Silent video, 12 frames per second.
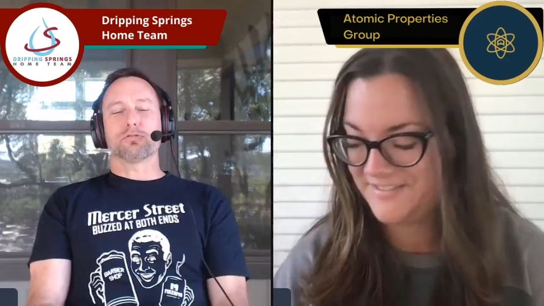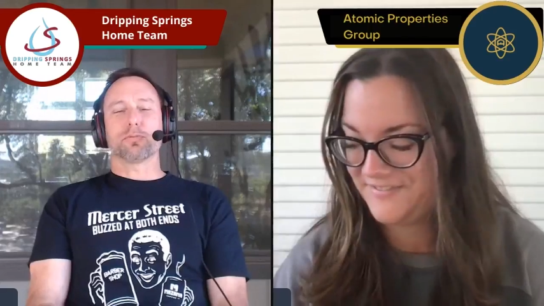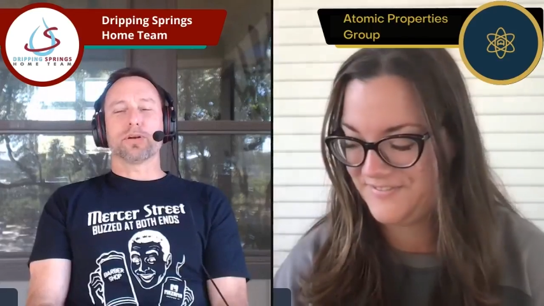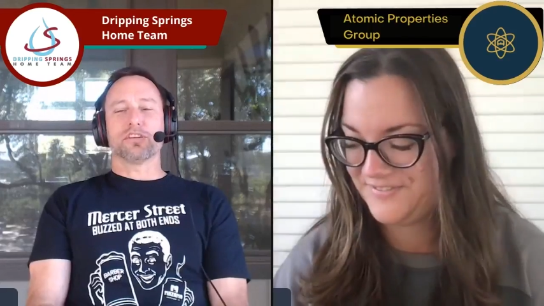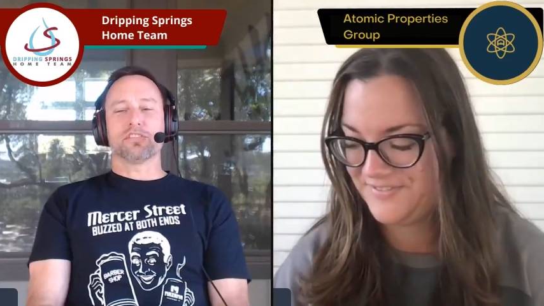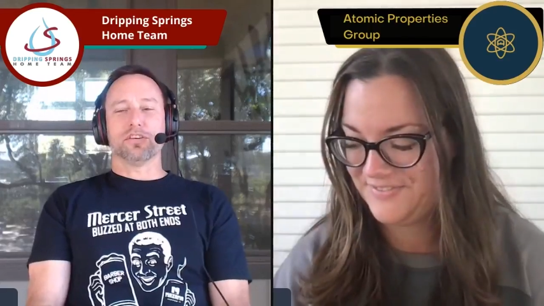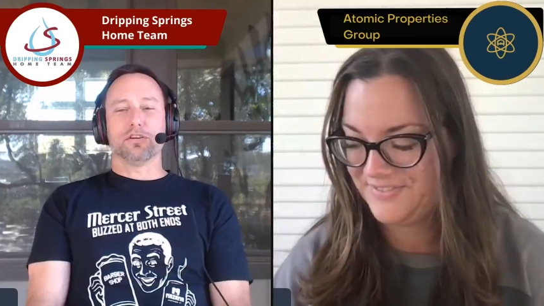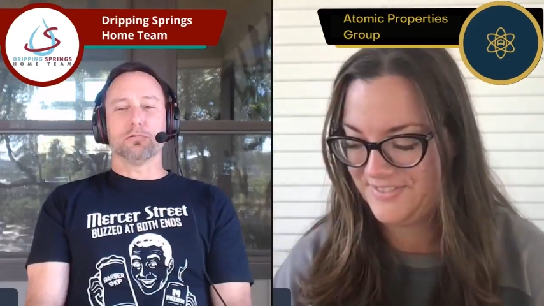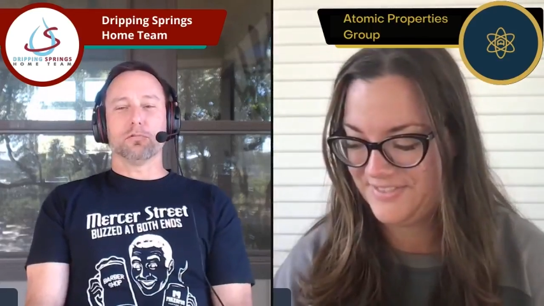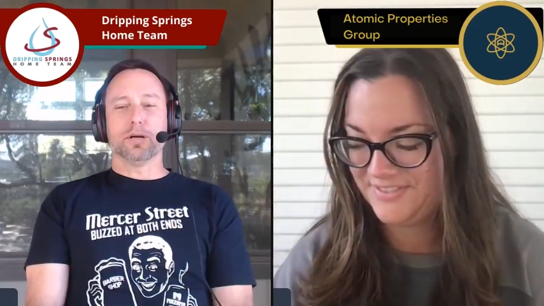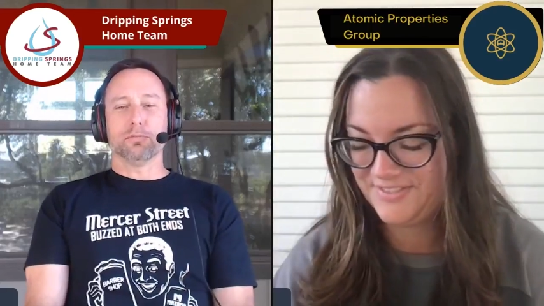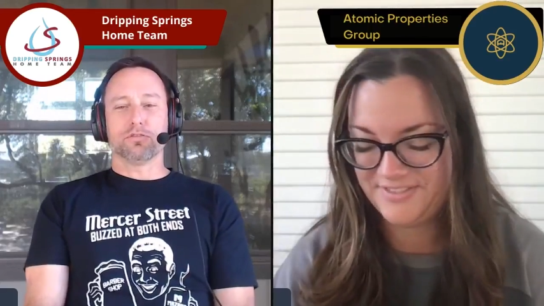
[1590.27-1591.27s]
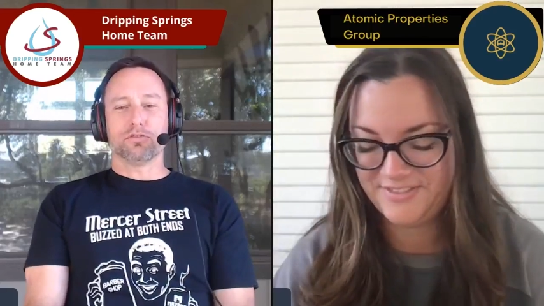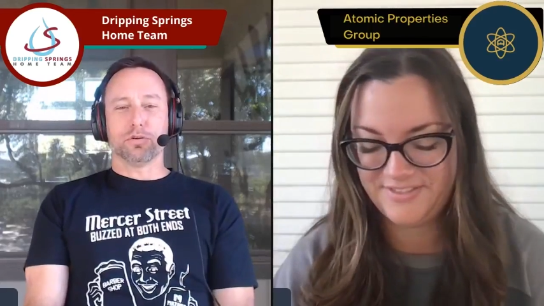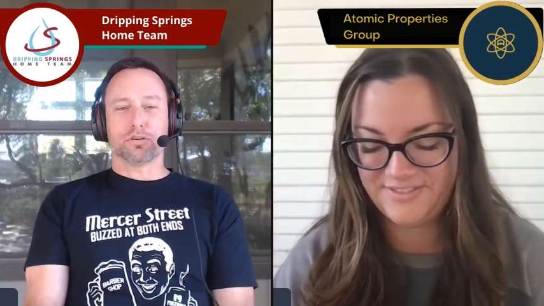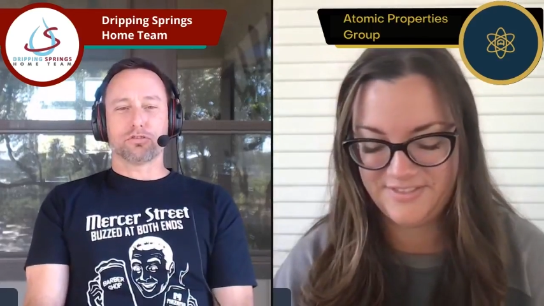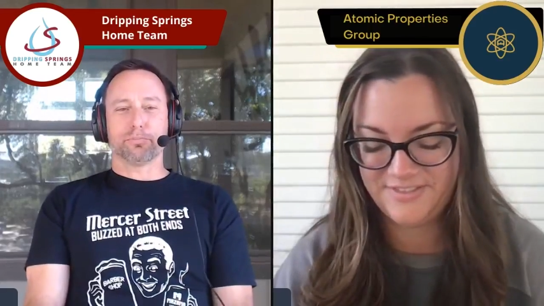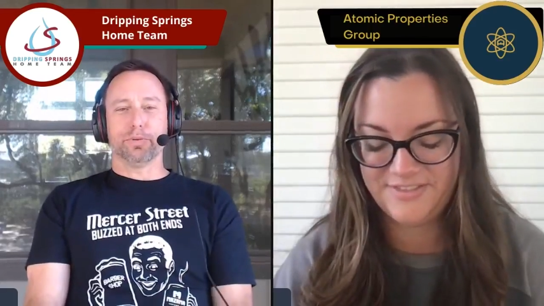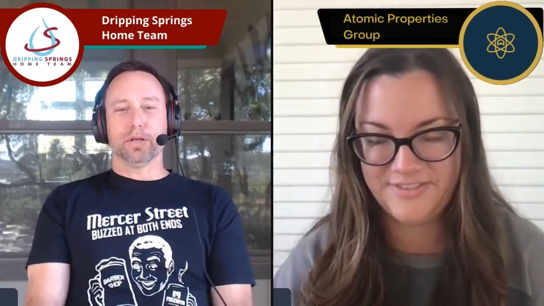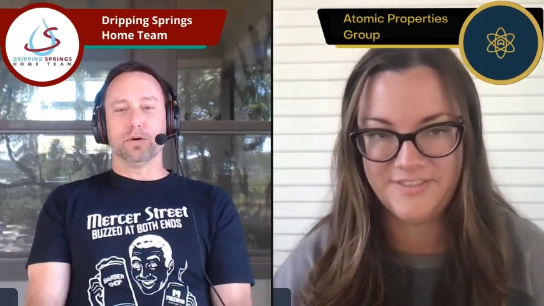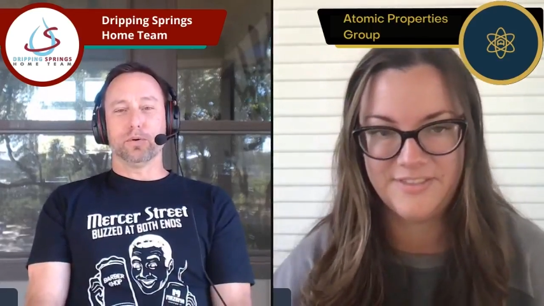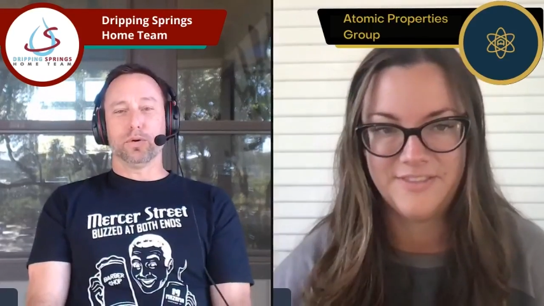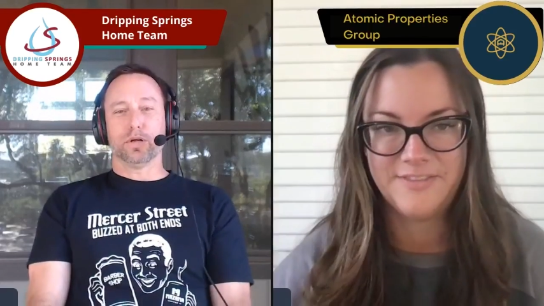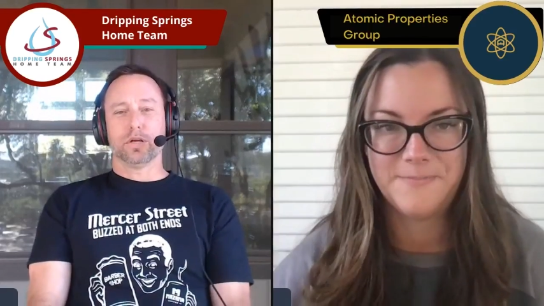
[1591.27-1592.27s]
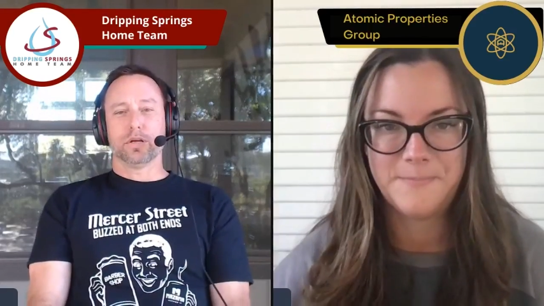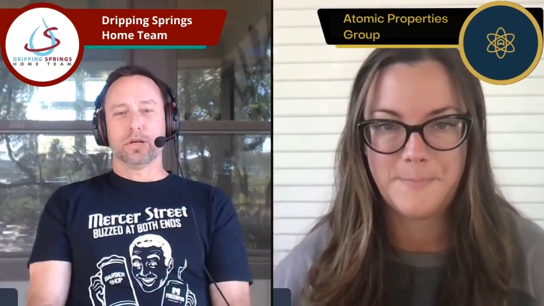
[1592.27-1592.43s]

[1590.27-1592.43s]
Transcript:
Speaker 1: Springs interwebs to explode.